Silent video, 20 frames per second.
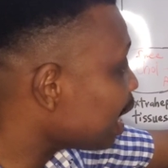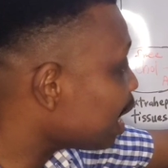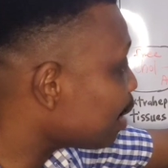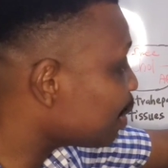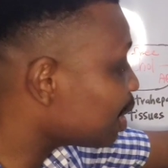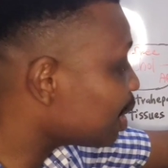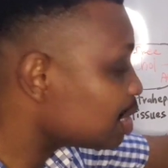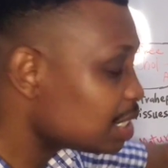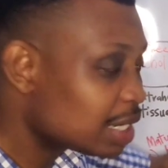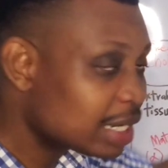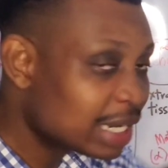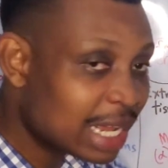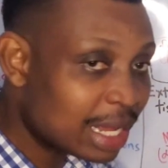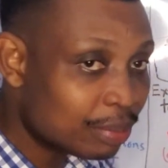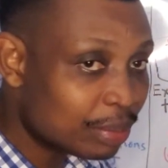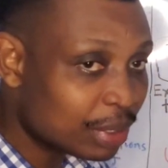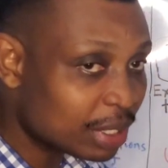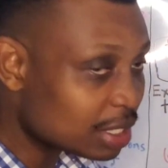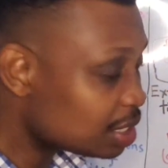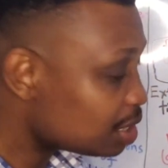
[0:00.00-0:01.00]
hepatic
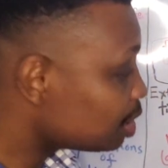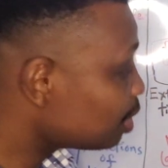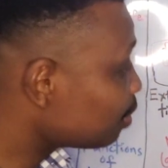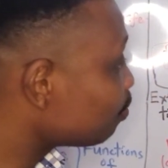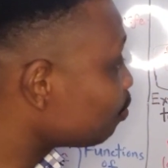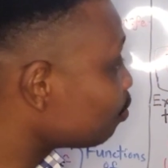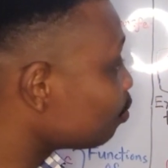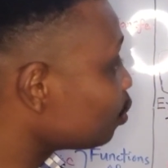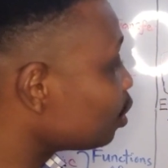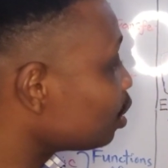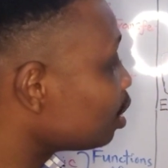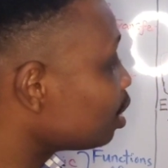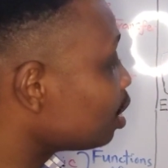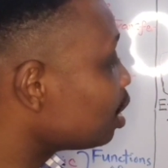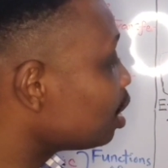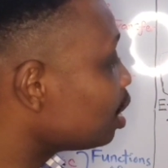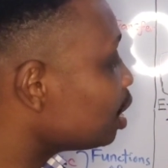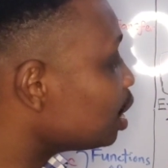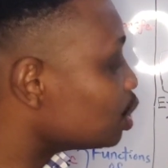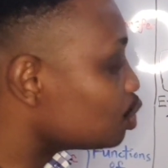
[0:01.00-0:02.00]
lipase,
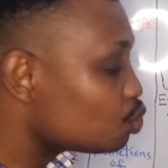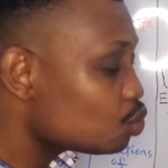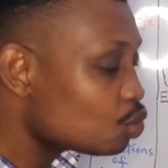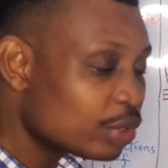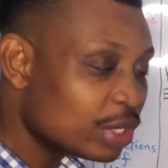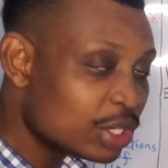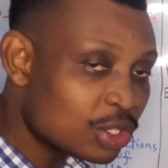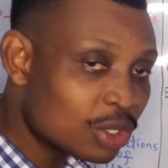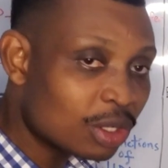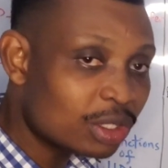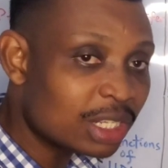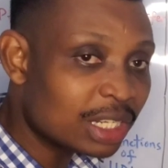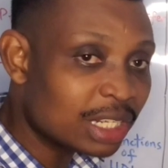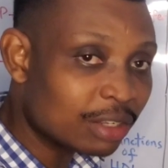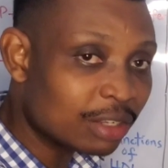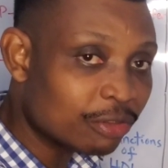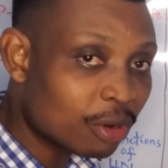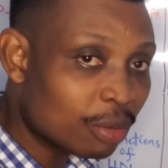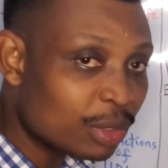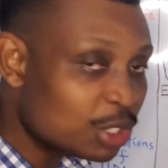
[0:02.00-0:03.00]
it will result in
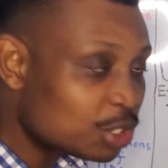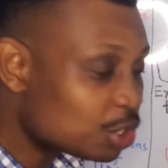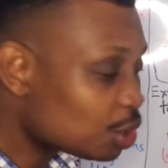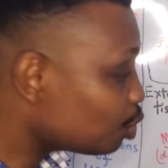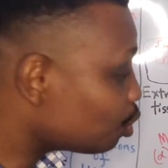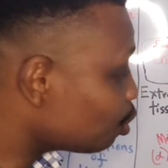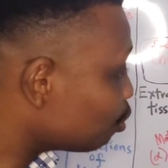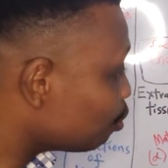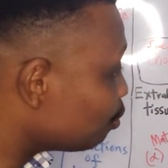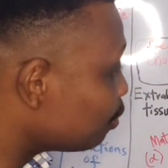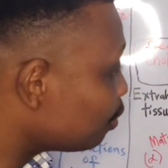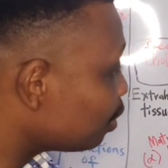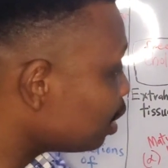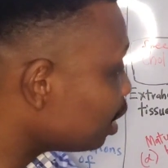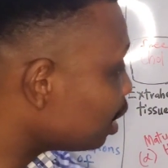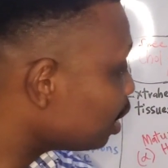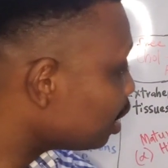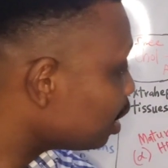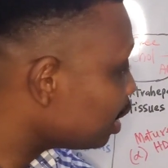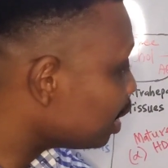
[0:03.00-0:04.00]
the formation of
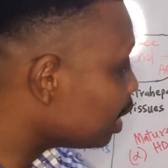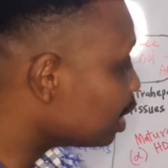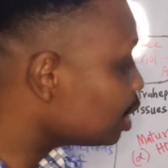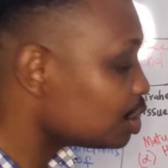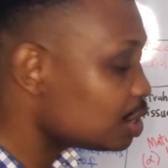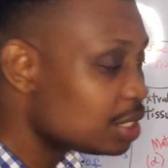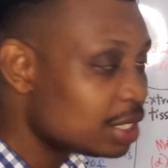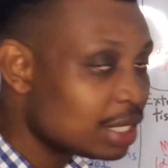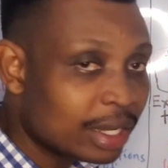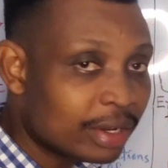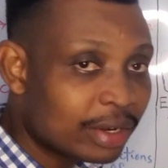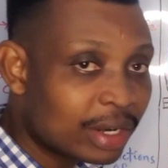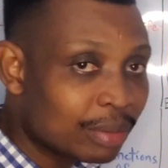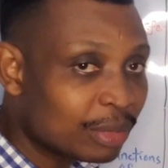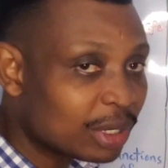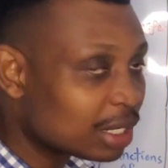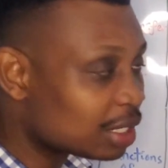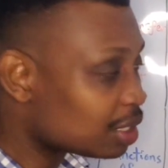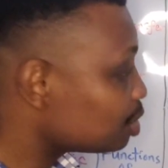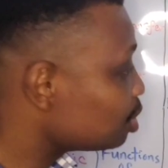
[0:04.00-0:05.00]
HDL
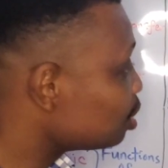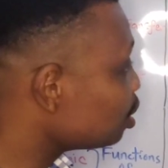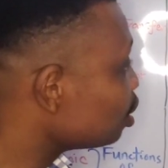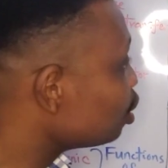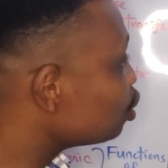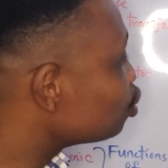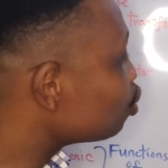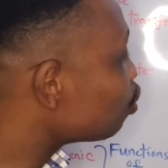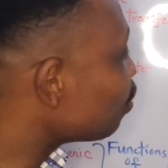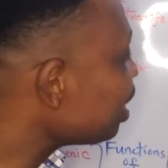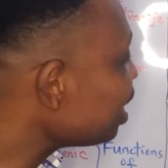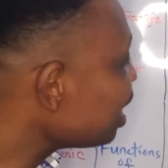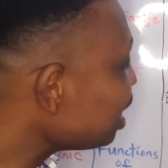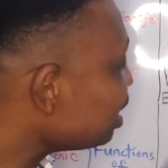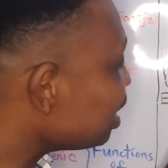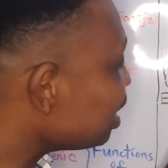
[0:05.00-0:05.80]
remnant. So whether